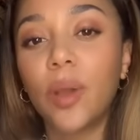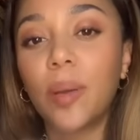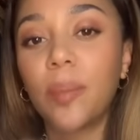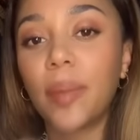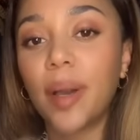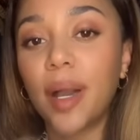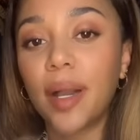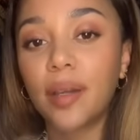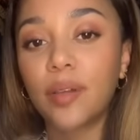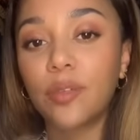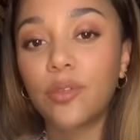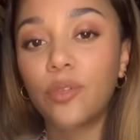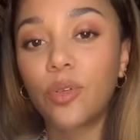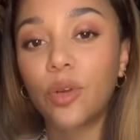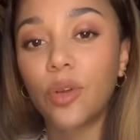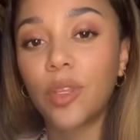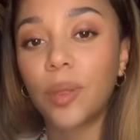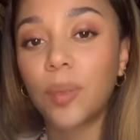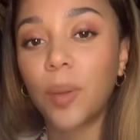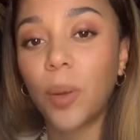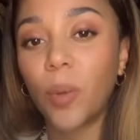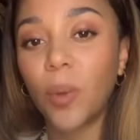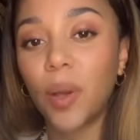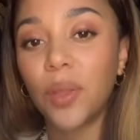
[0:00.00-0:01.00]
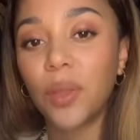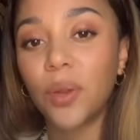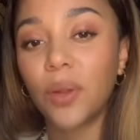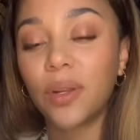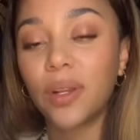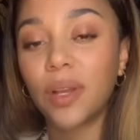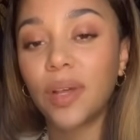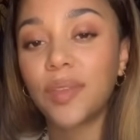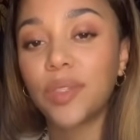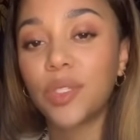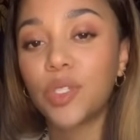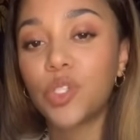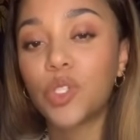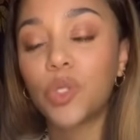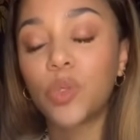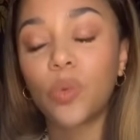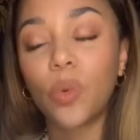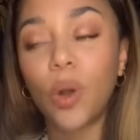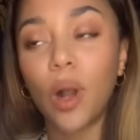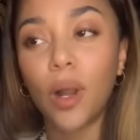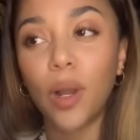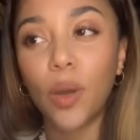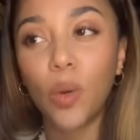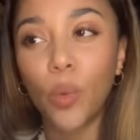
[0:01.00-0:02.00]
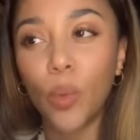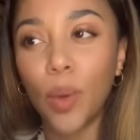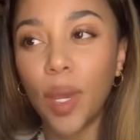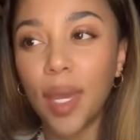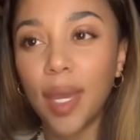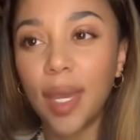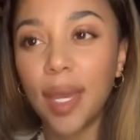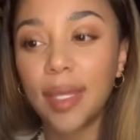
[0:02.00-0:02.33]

back and forth about whether or not they should walk away